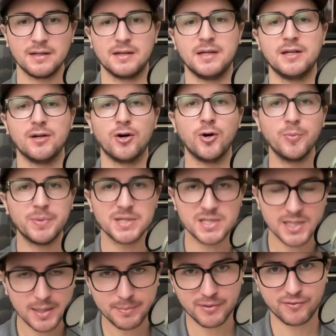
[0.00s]
it opens
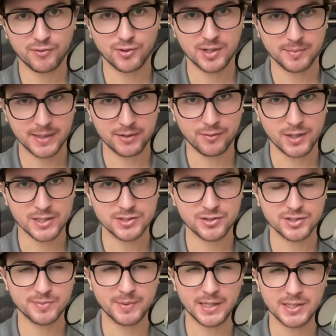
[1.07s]
up a 40-man roster
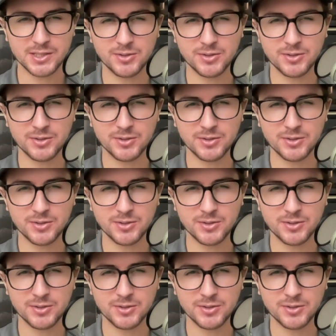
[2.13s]
spot.